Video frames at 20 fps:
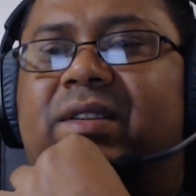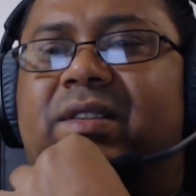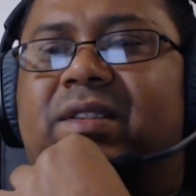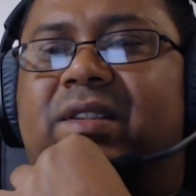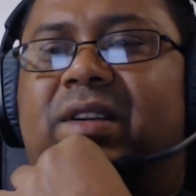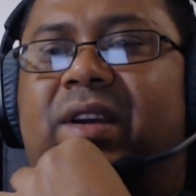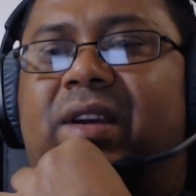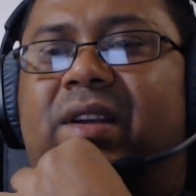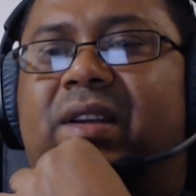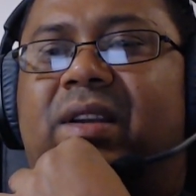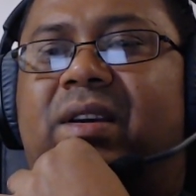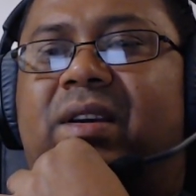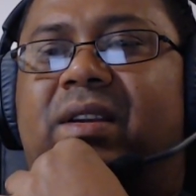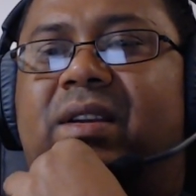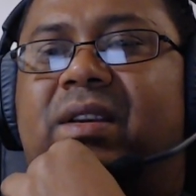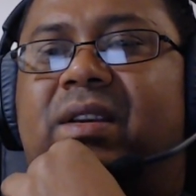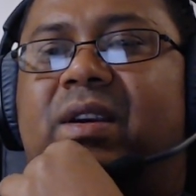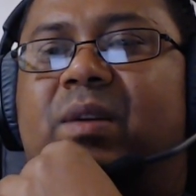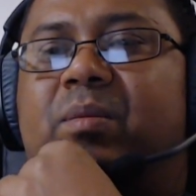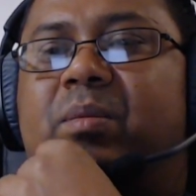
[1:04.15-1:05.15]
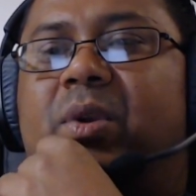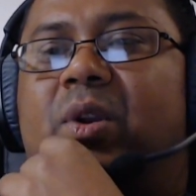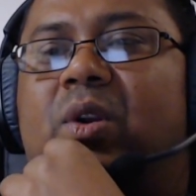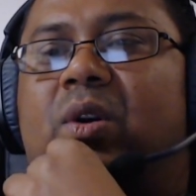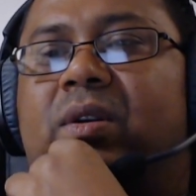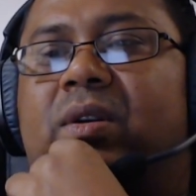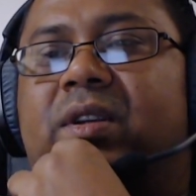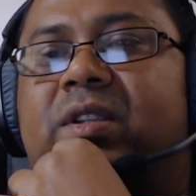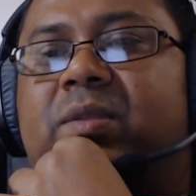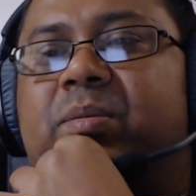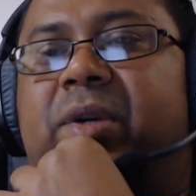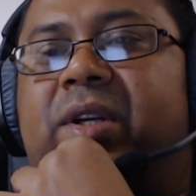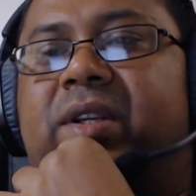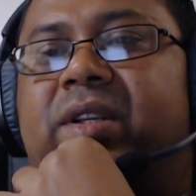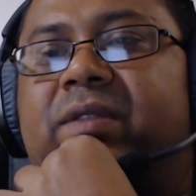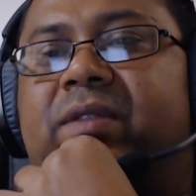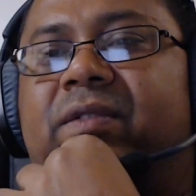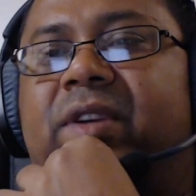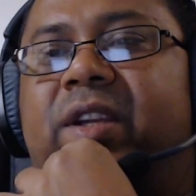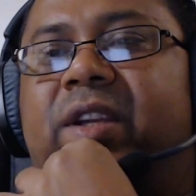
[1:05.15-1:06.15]
China and India belong
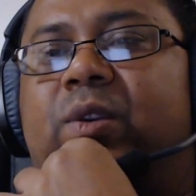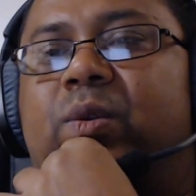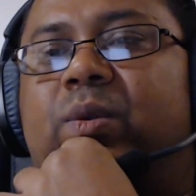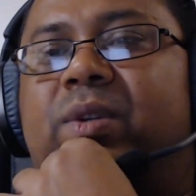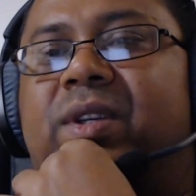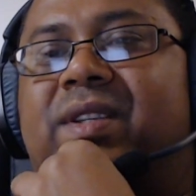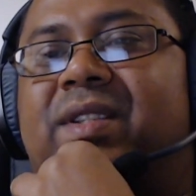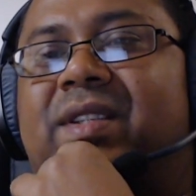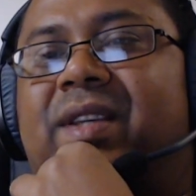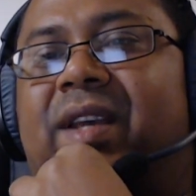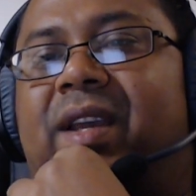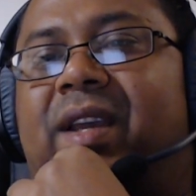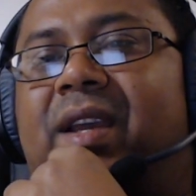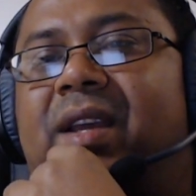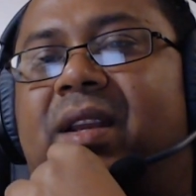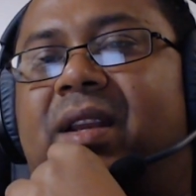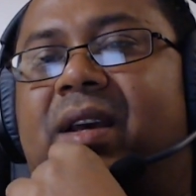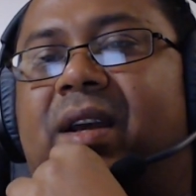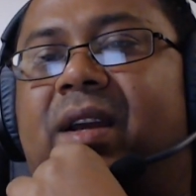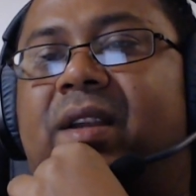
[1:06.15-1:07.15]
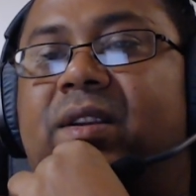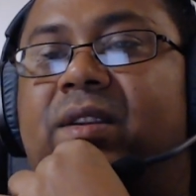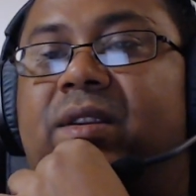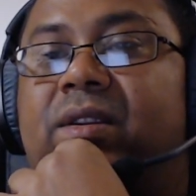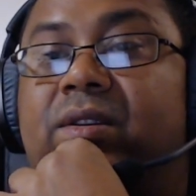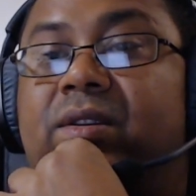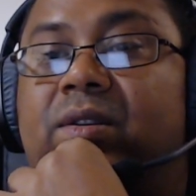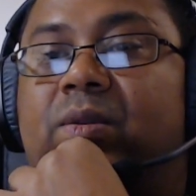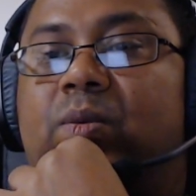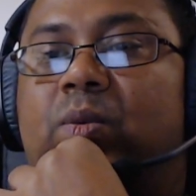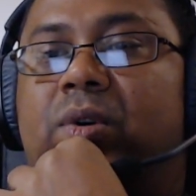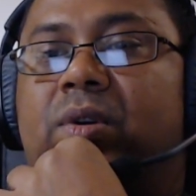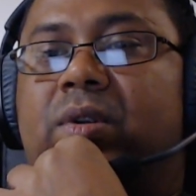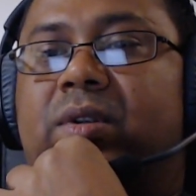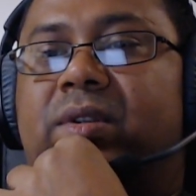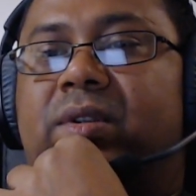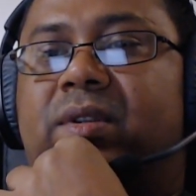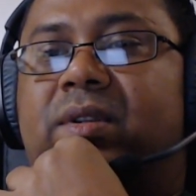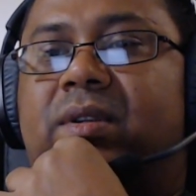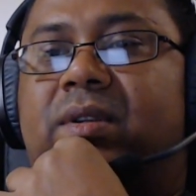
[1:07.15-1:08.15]
respectively to the second and third
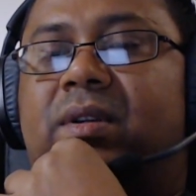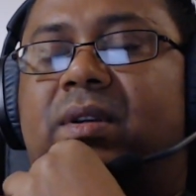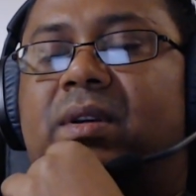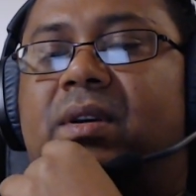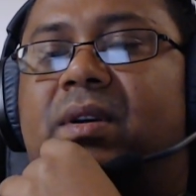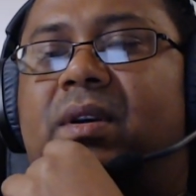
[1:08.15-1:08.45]
worlds.